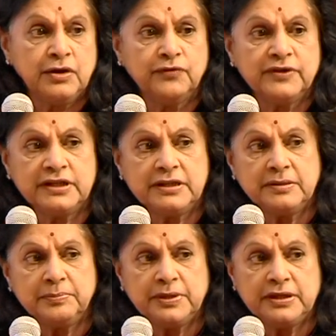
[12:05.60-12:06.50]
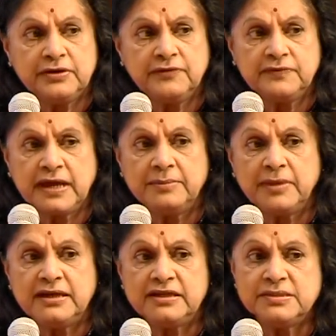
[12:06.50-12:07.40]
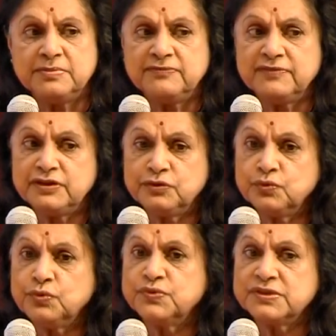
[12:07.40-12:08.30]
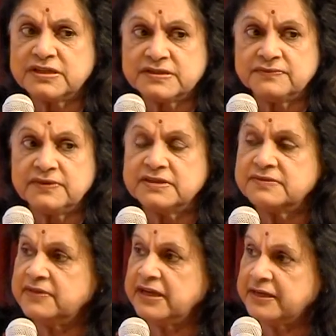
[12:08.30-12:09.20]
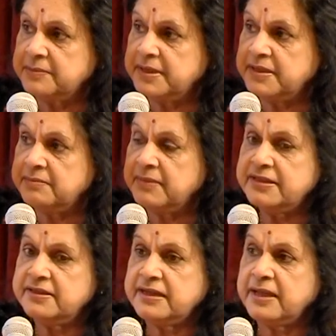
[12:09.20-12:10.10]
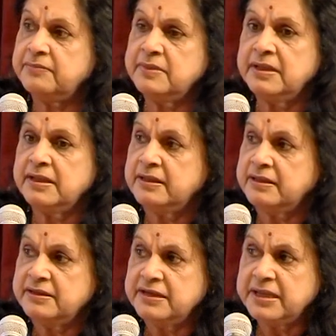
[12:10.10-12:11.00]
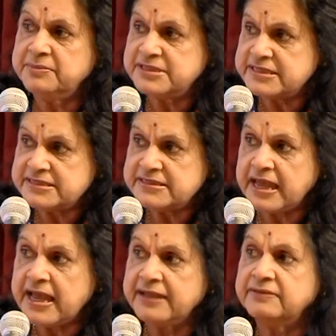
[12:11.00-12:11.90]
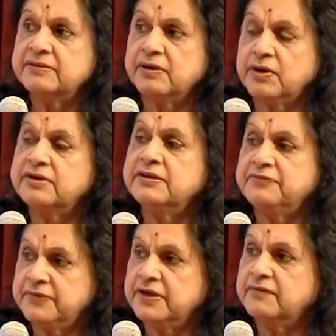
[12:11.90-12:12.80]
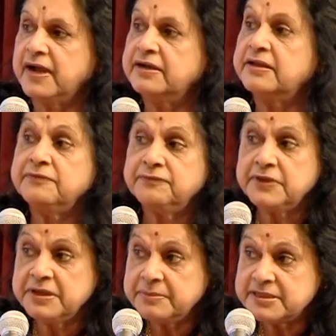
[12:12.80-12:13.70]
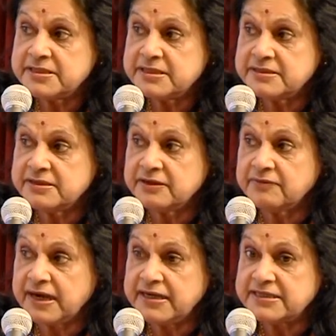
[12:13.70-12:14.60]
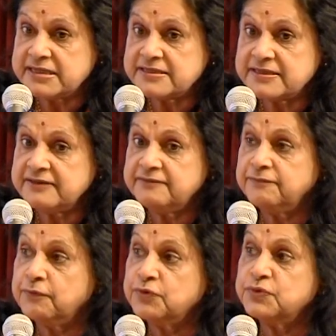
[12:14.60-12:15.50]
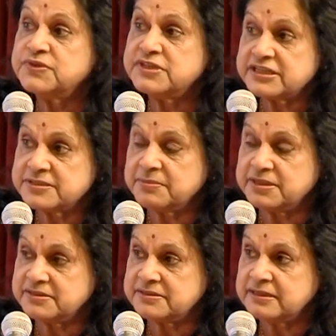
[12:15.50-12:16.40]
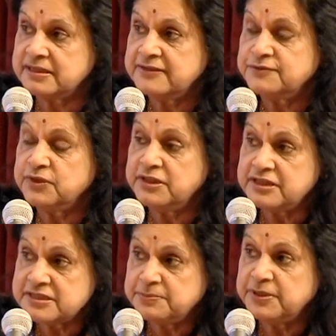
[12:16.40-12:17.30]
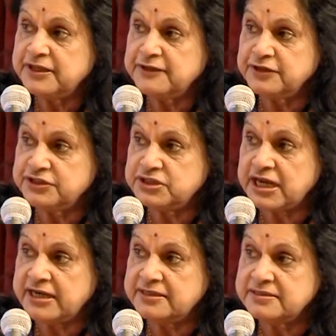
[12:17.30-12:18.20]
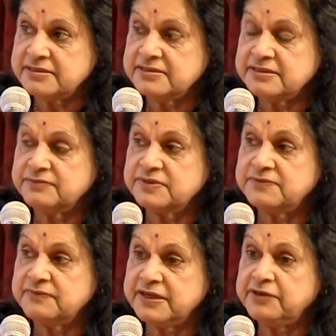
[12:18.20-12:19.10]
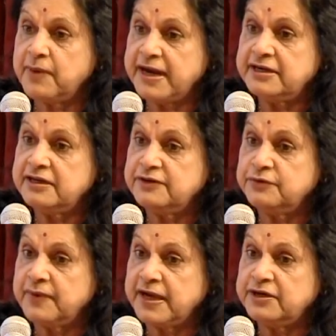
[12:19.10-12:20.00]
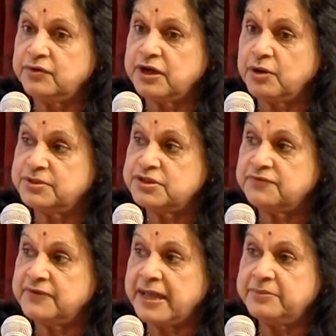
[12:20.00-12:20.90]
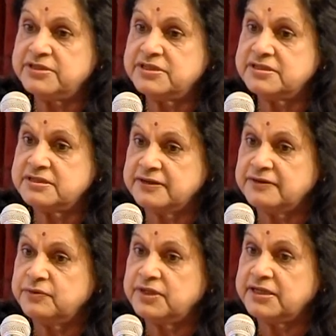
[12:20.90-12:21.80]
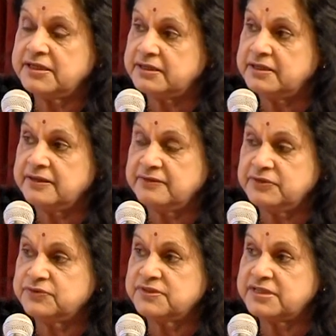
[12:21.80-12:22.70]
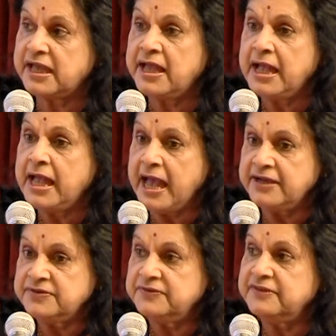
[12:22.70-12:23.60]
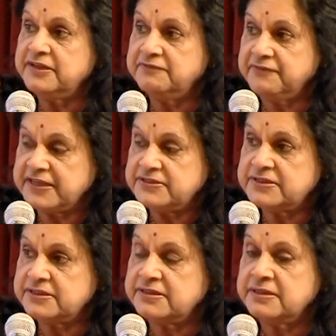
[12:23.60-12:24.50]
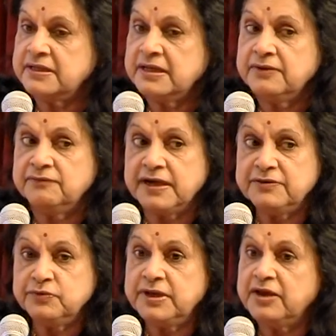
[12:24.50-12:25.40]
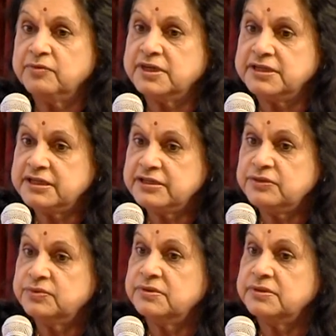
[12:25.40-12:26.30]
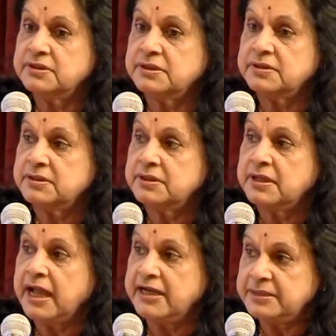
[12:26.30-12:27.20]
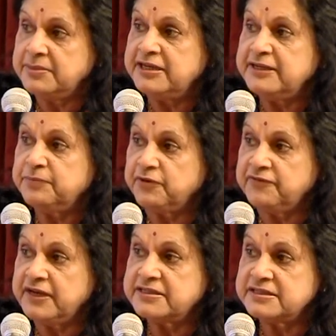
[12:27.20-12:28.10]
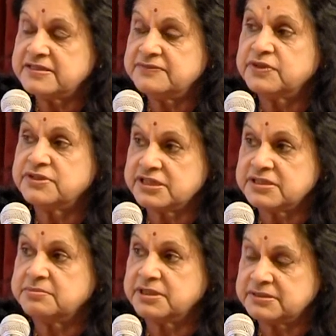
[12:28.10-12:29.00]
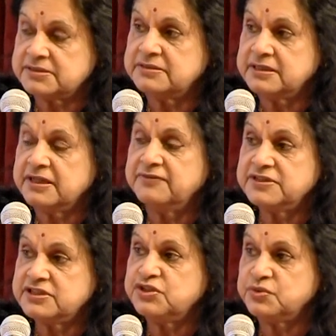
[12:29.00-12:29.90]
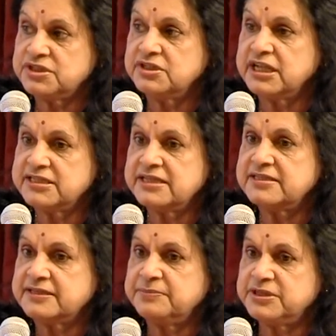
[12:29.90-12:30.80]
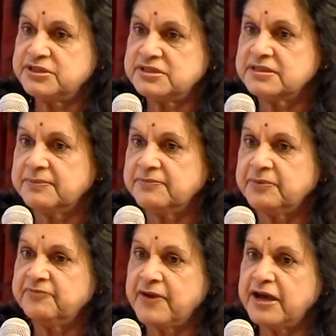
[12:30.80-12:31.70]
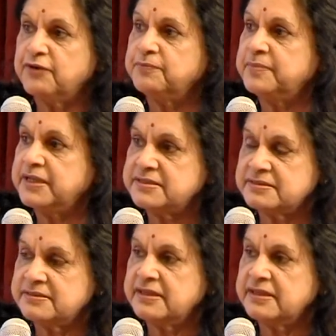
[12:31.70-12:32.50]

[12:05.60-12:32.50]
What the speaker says: Over a period of time, at least between 2 to 6 weeks, we recommend, by the time DMSA scan, or if required, if DMSA is required, as I said, 4 to 6 months. So in this particular child, since it was very vital to find out how much of damage is done to that kidney, which was actively infected, one would have continued the antibiotic prophylaxis for 6 months. In our situation, as I said, patients come from far off place.